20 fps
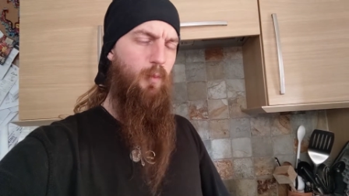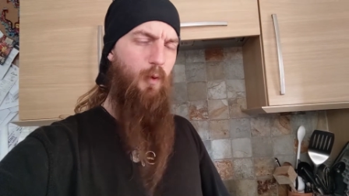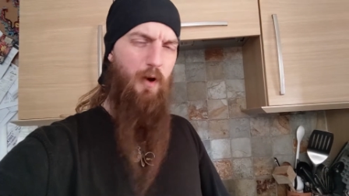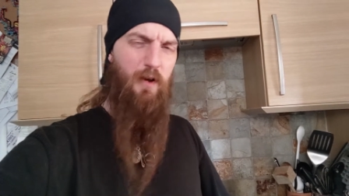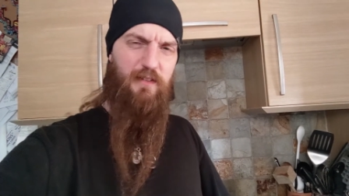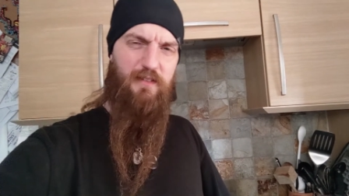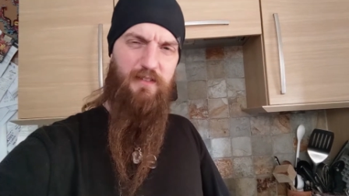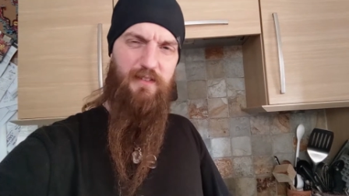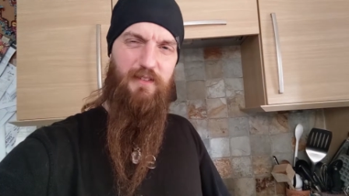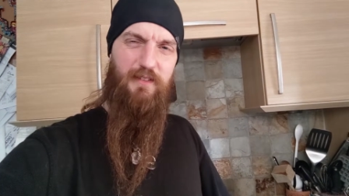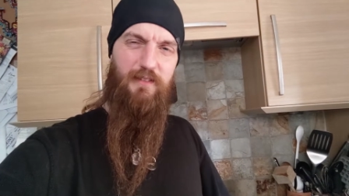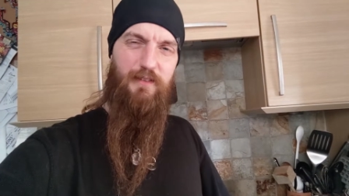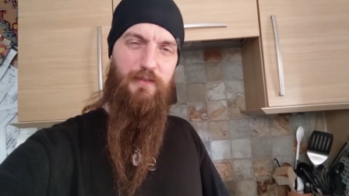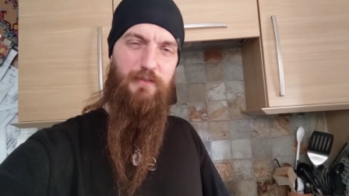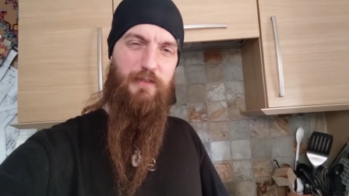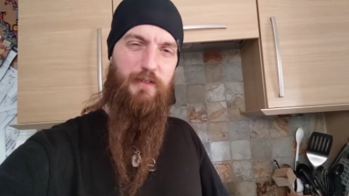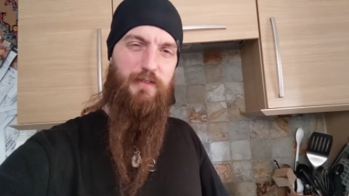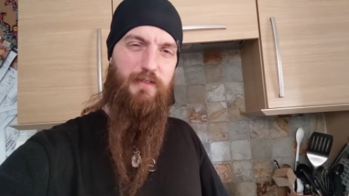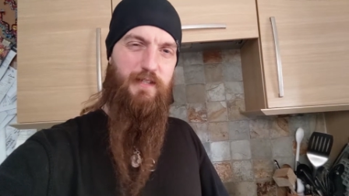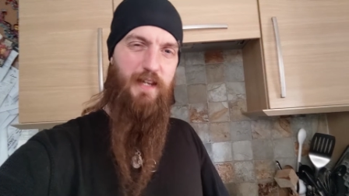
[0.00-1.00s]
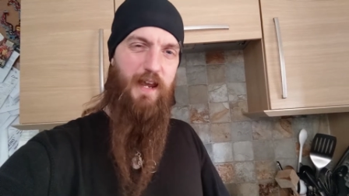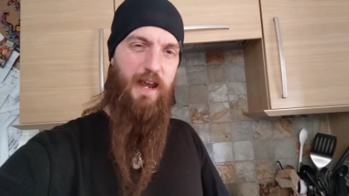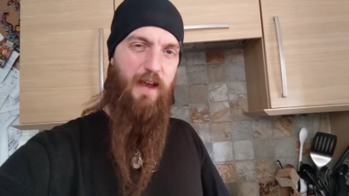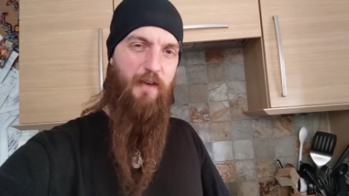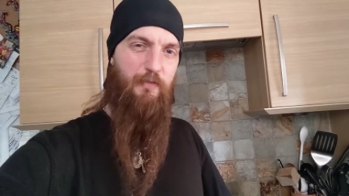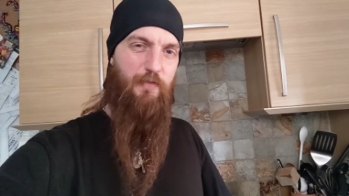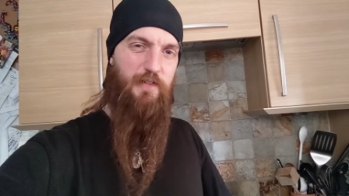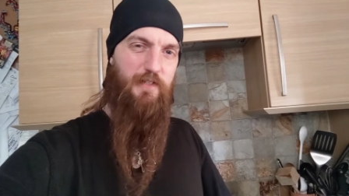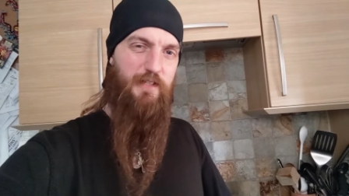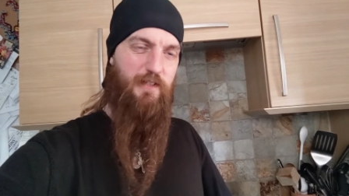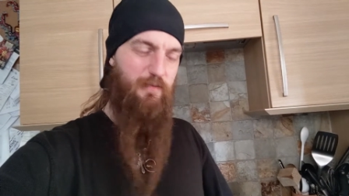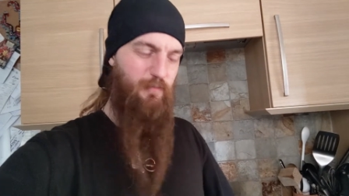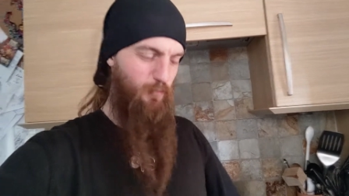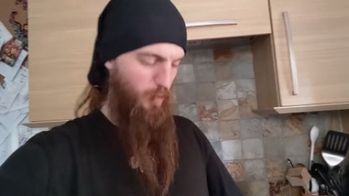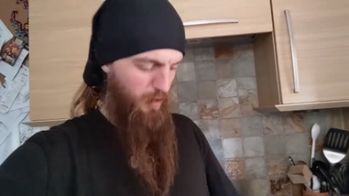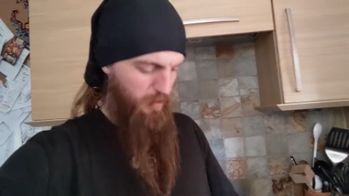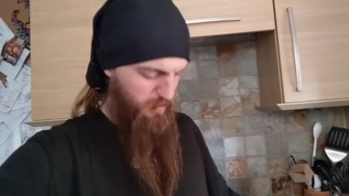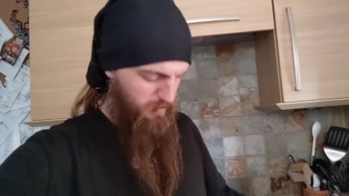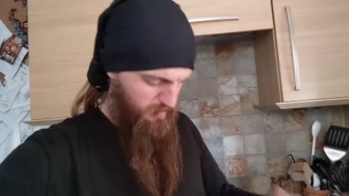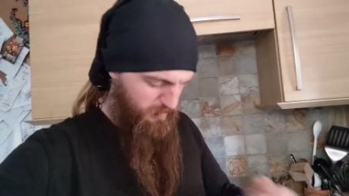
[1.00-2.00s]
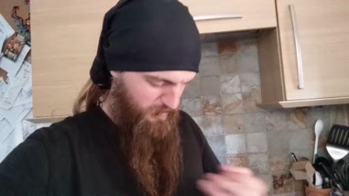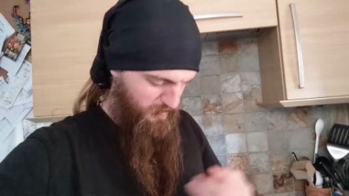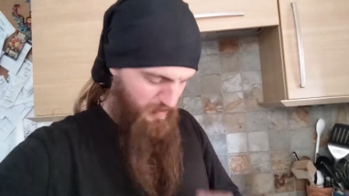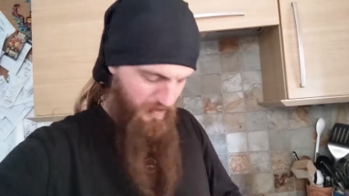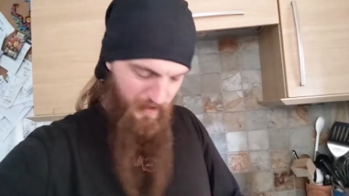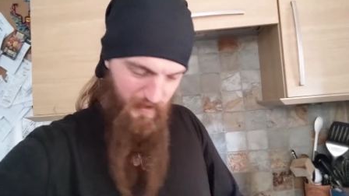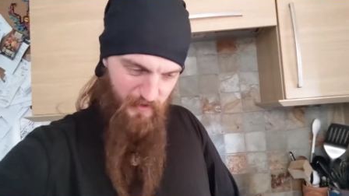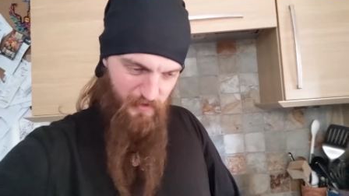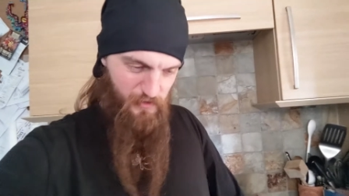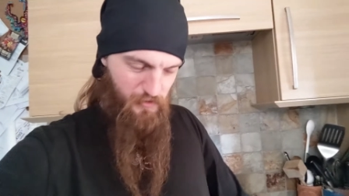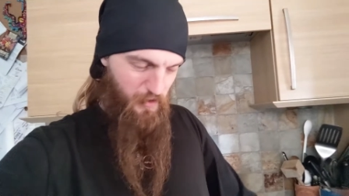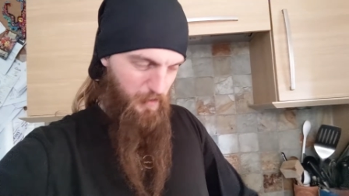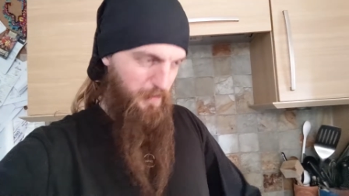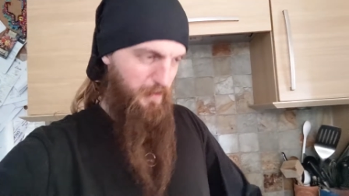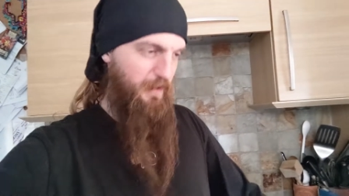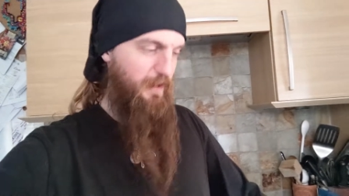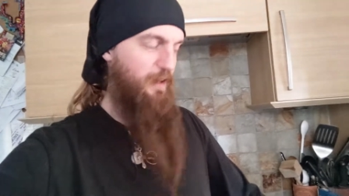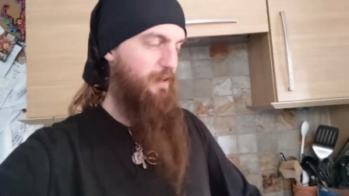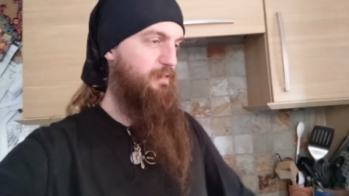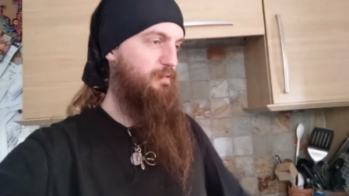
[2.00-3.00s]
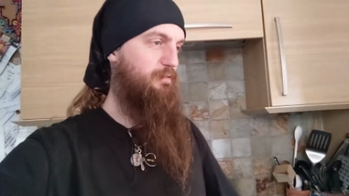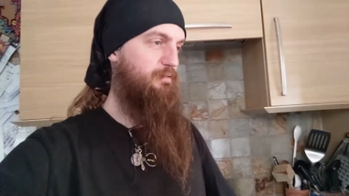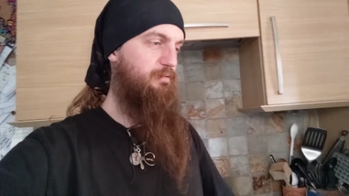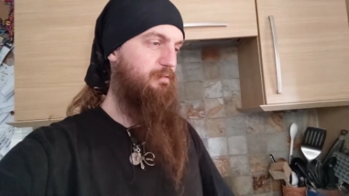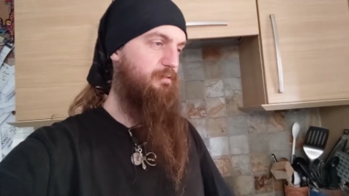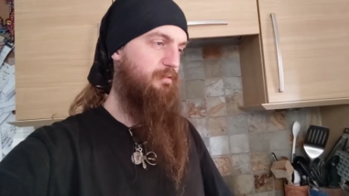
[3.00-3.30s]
What? I was like, I just hit every single, what? Strum it again.